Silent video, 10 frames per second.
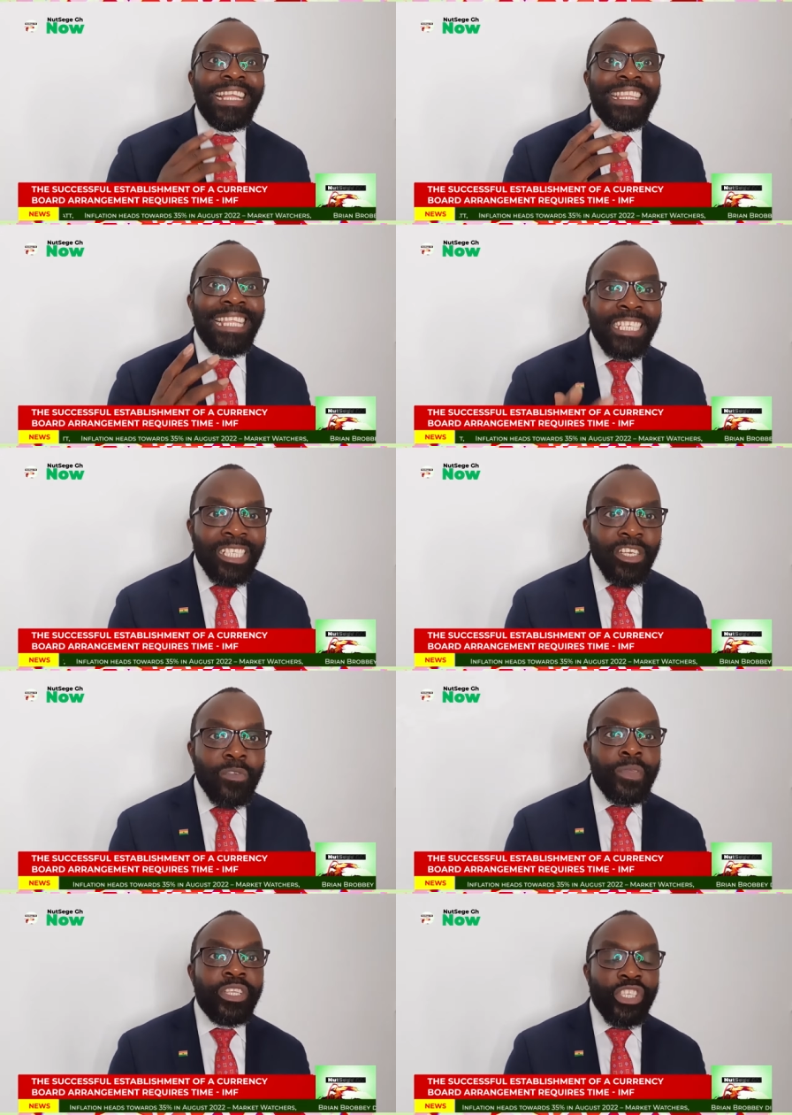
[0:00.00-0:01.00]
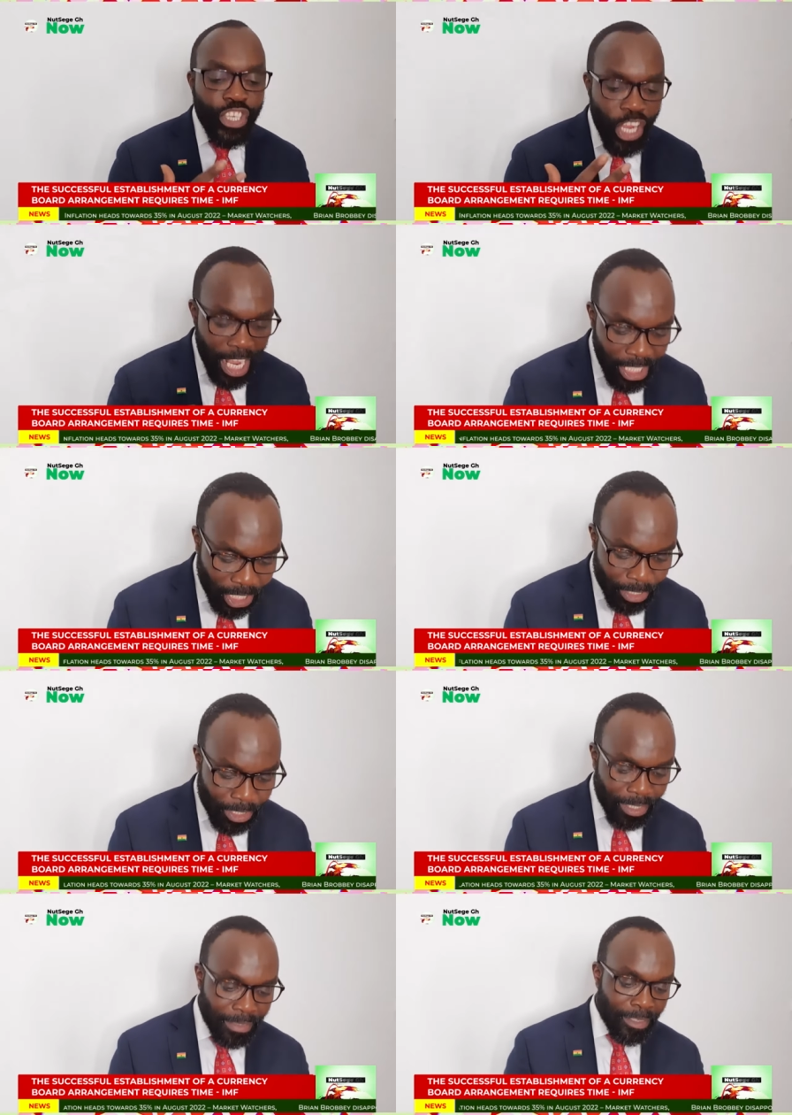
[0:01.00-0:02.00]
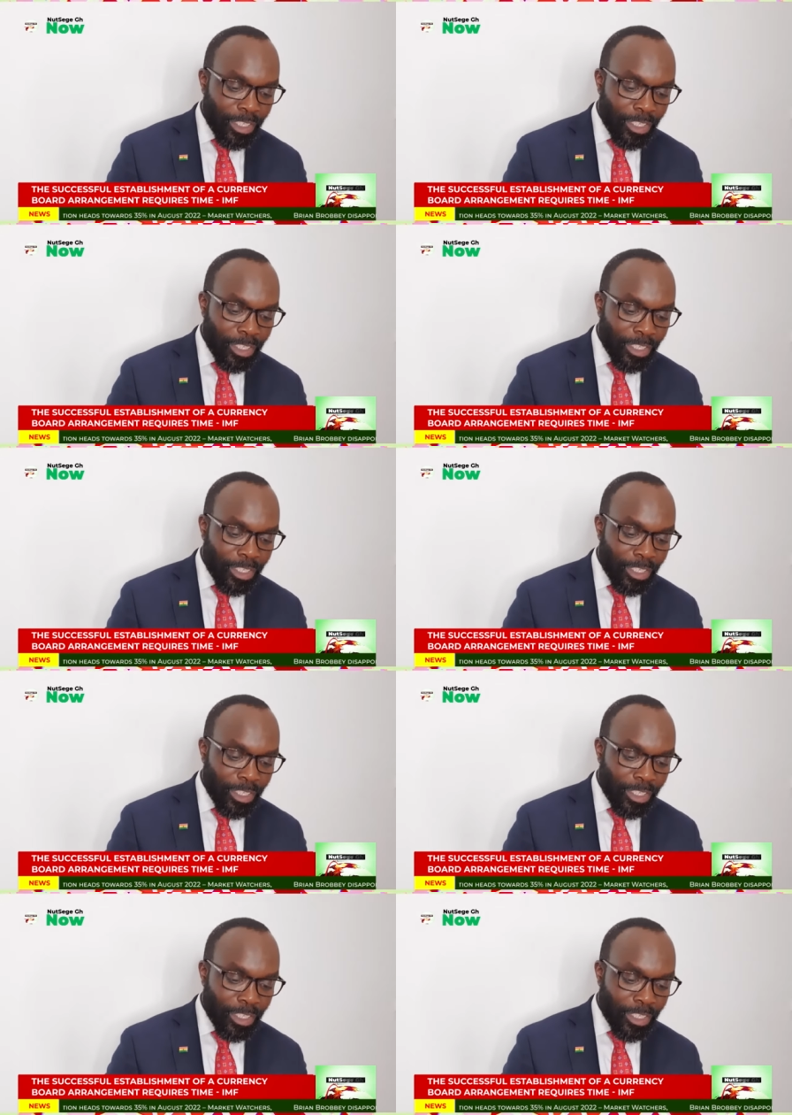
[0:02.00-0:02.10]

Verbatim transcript: There's going to be changes,